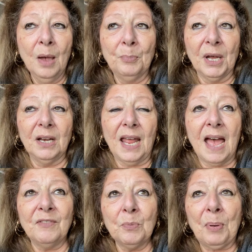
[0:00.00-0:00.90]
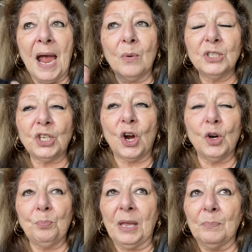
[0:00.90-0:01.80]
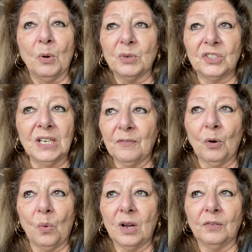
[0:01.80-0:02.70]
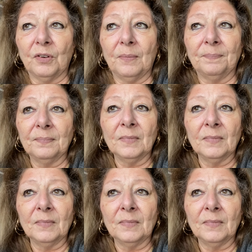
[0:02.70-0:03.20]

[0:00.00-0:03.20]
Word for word: But having powers to hurt people was never one of them.